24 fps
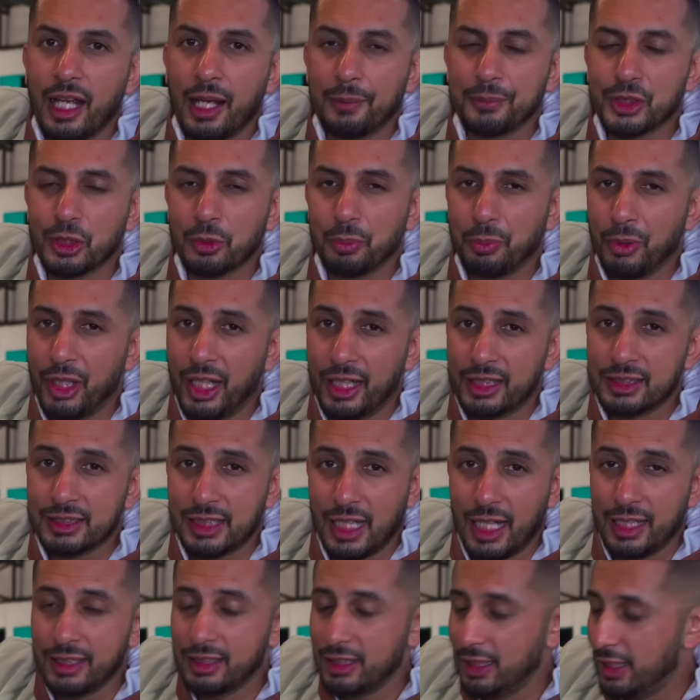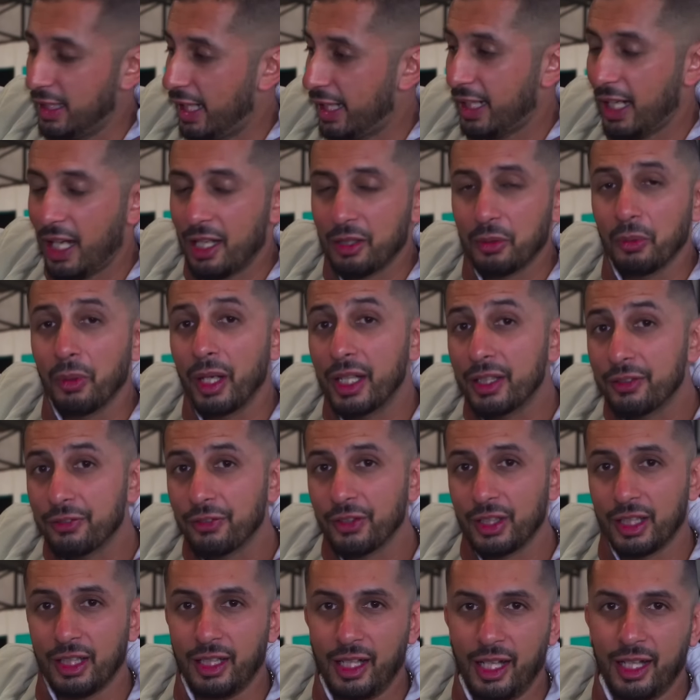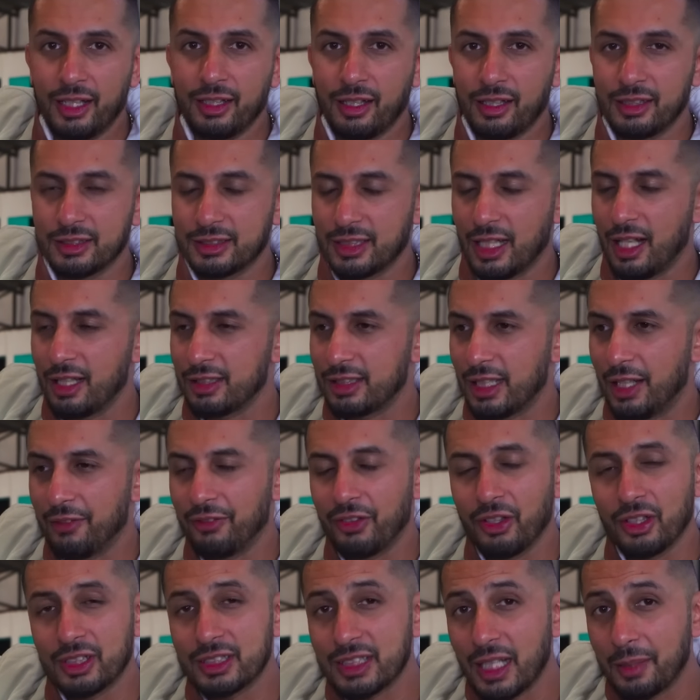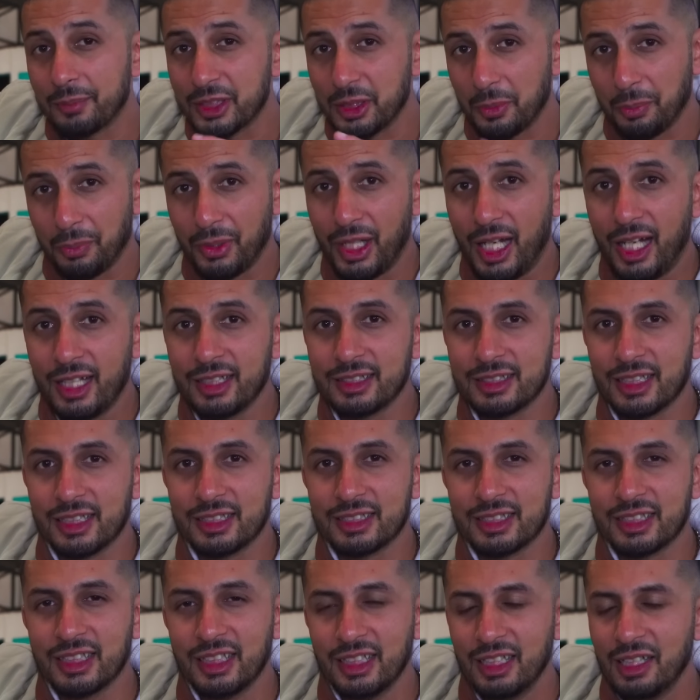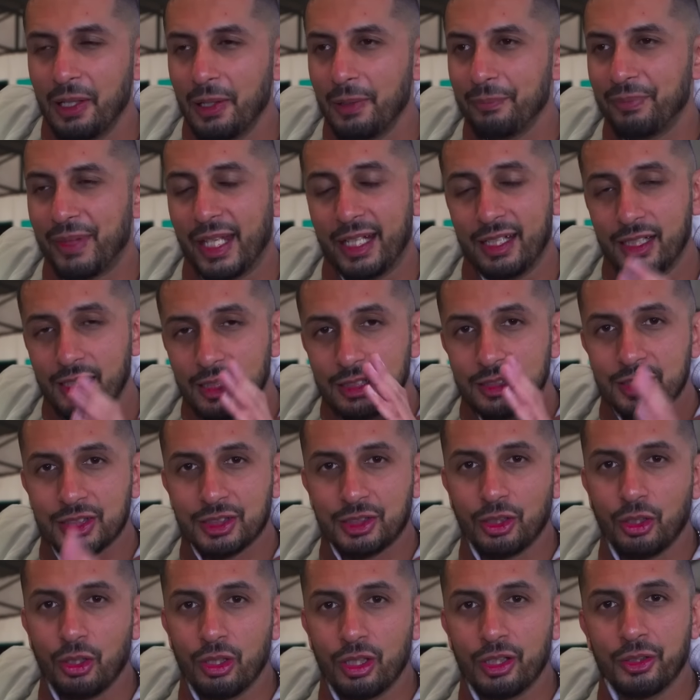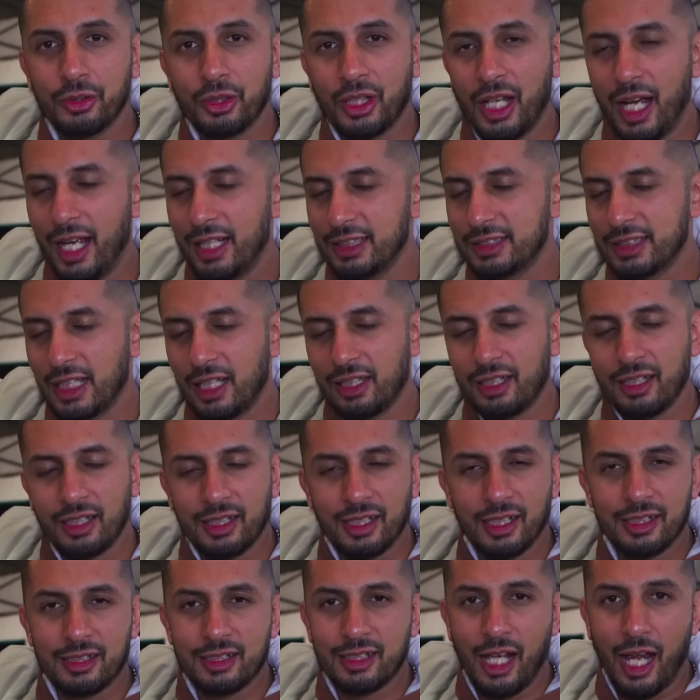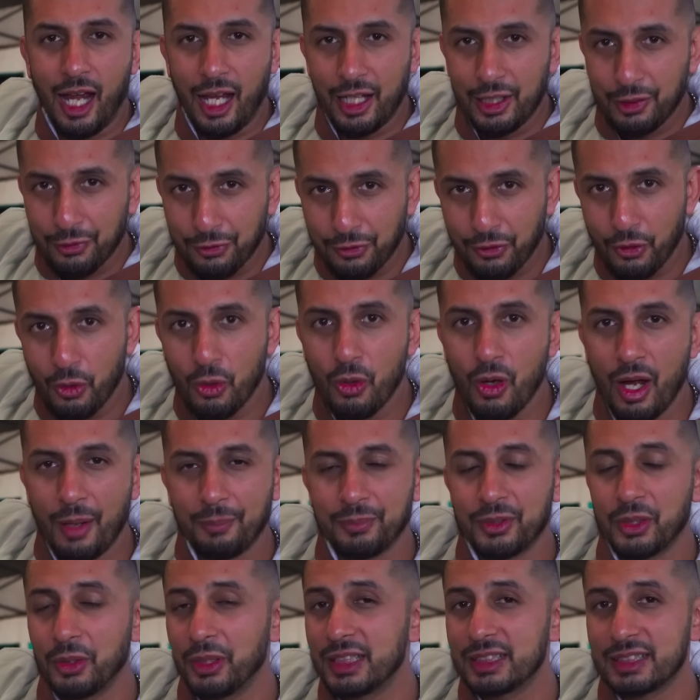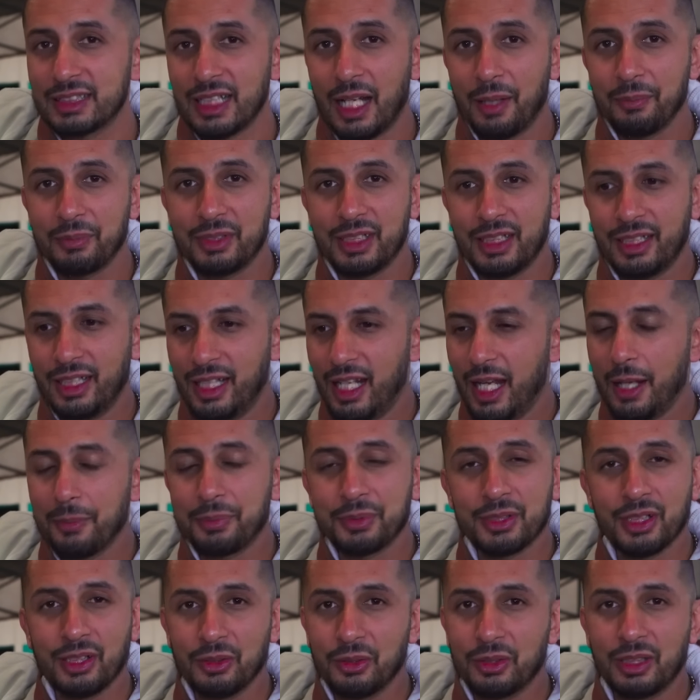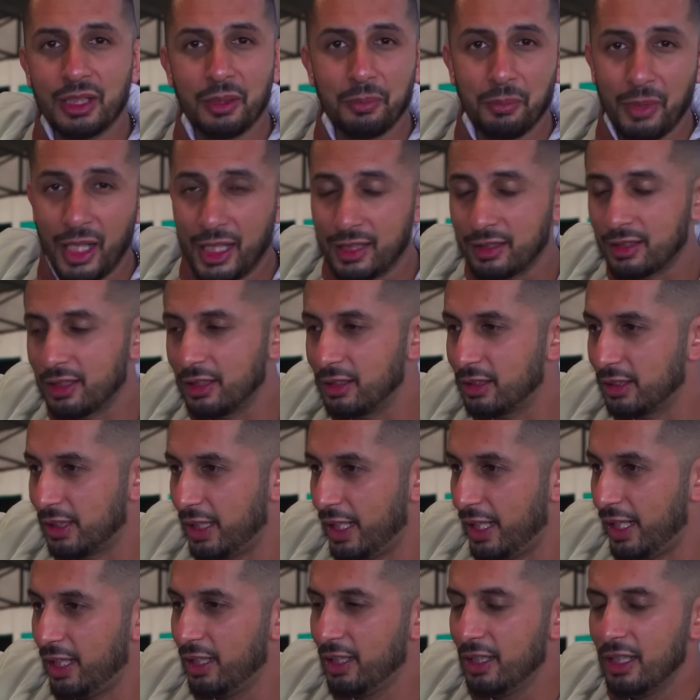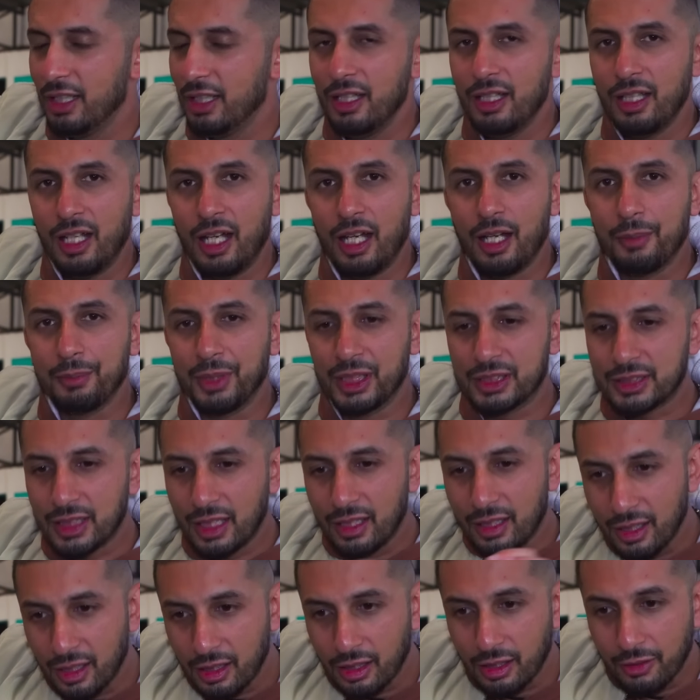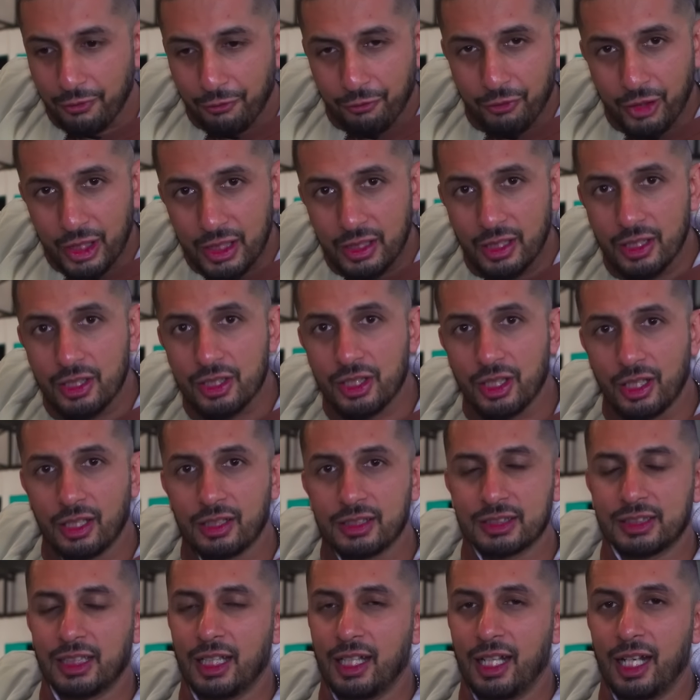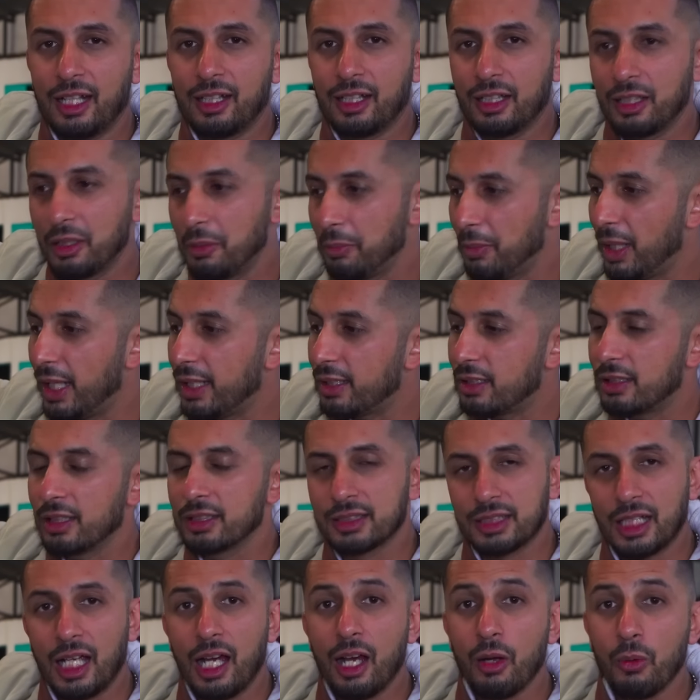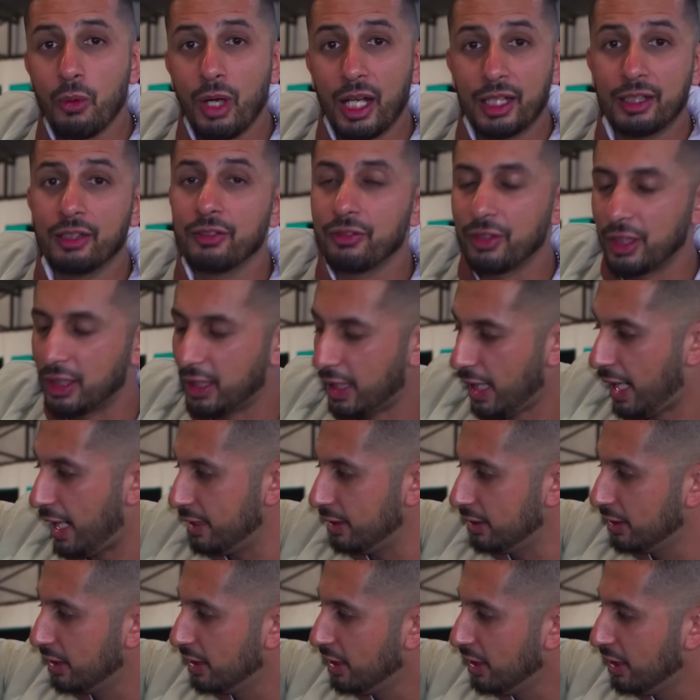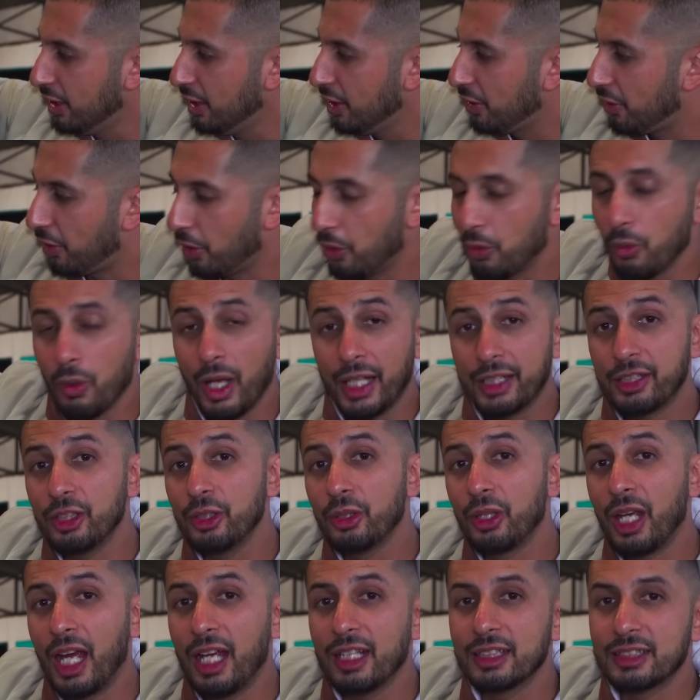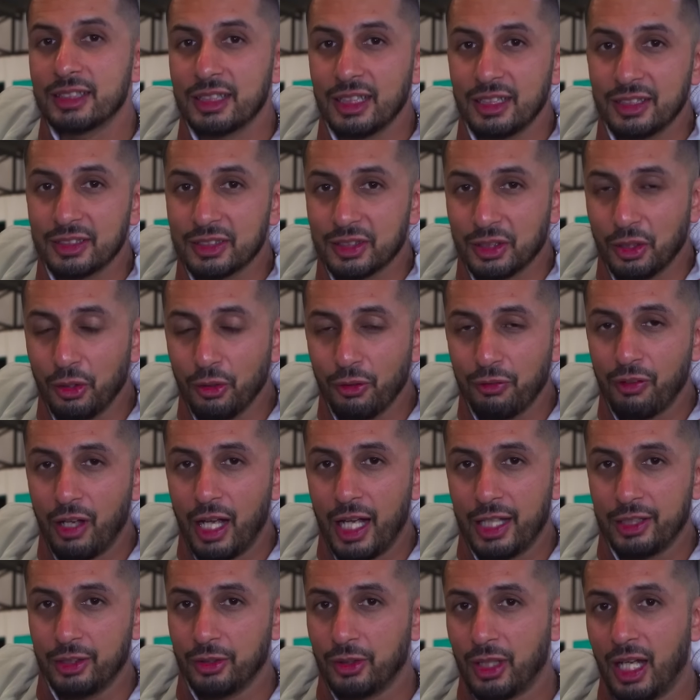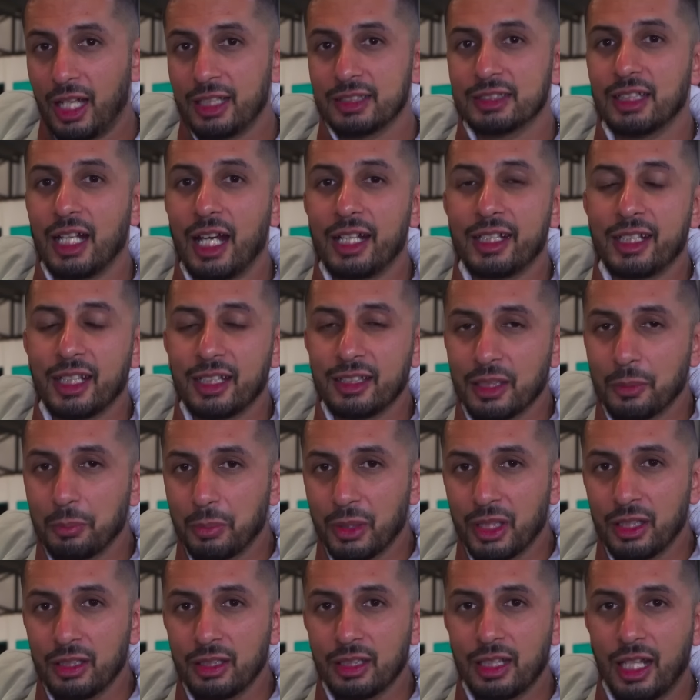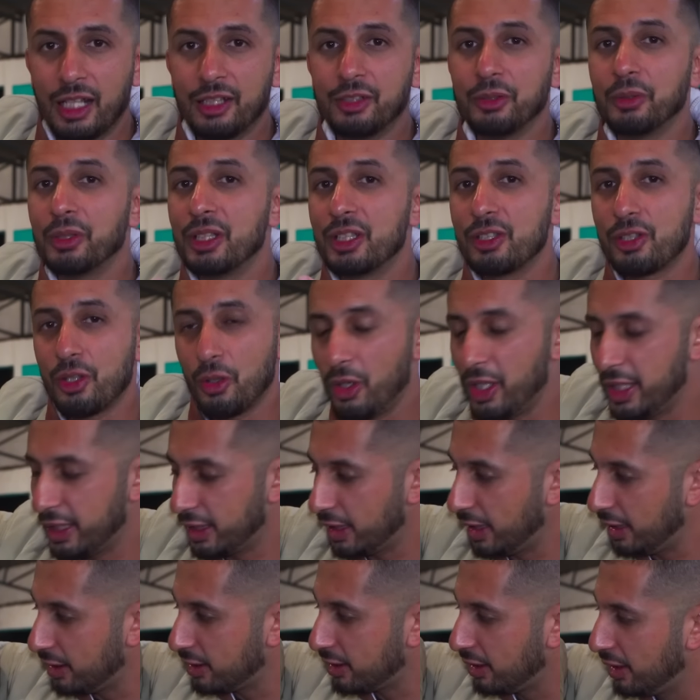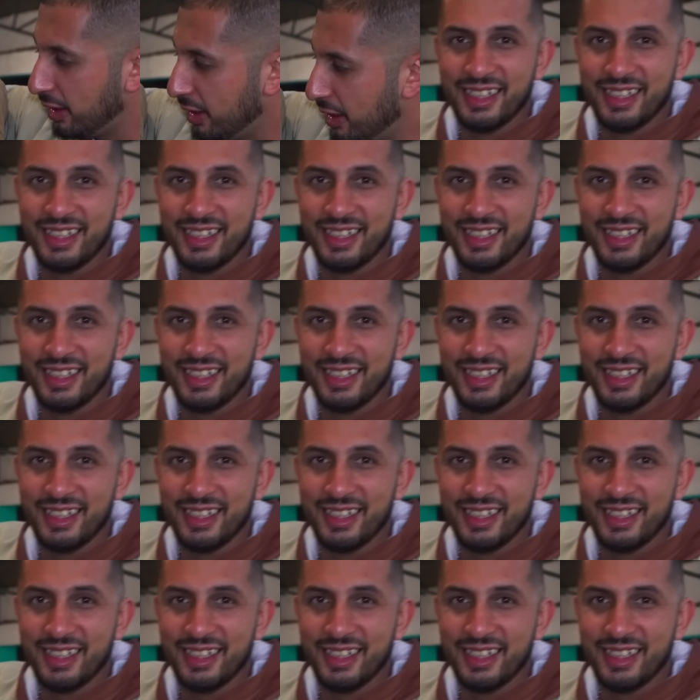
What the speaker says: I'm super excited. I can't wait for the end result. I've got some surprises. The install you guys are gonna die for. I'm doing something absolutely mental there. It's a little finishes that are gonna make this car one of a kind. So what do you guys think so far? You guys liking the build? Are you enjoying it?